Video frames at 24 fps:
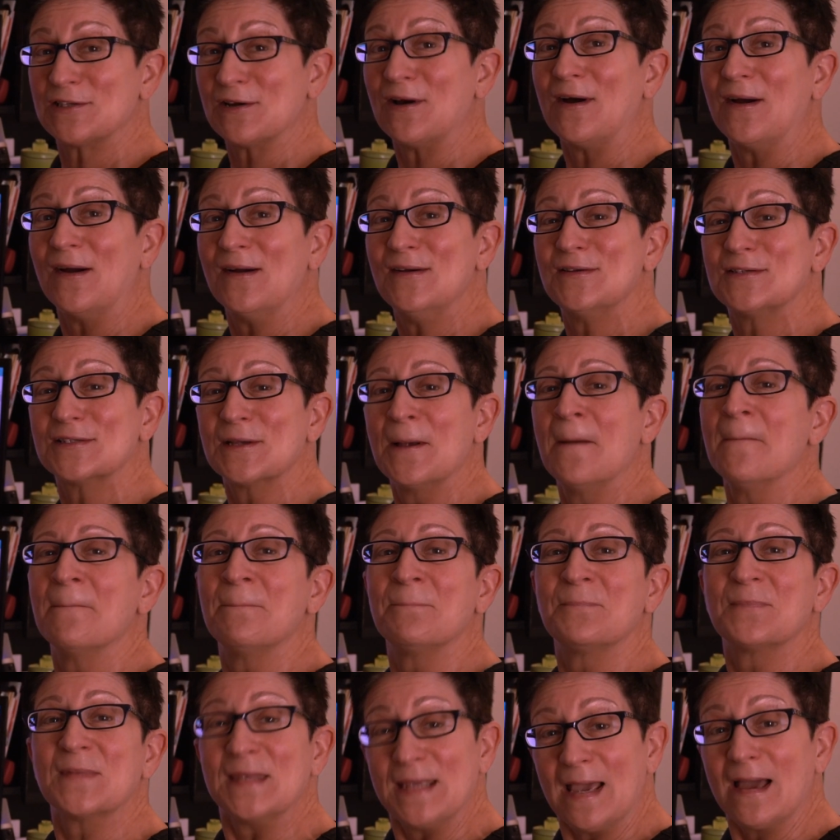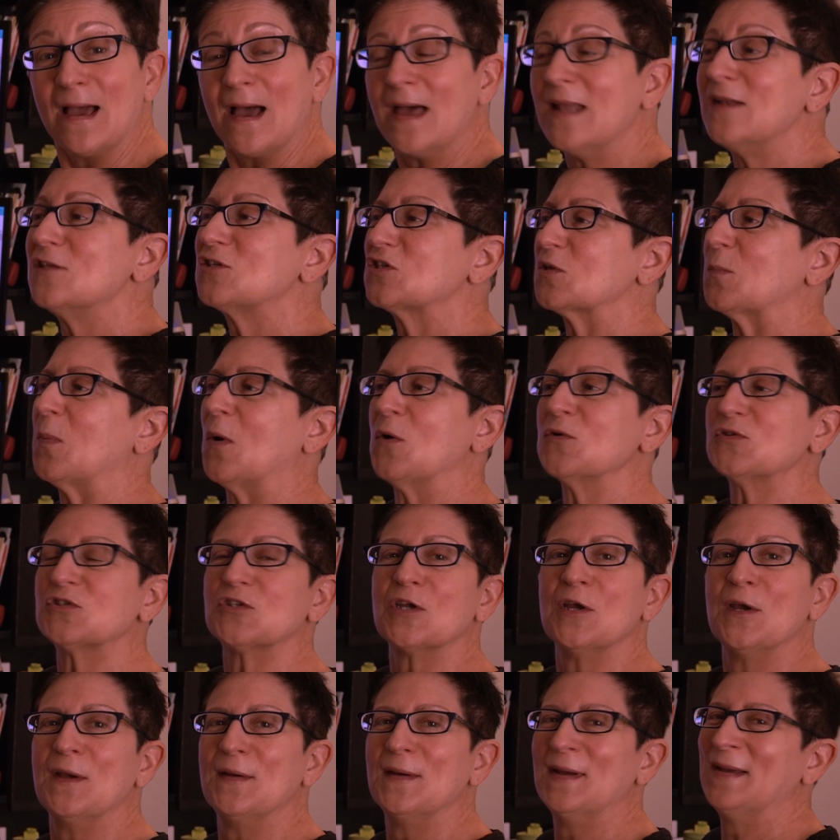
stars. Yeah. Yeah, and it's supposed. I'm sure it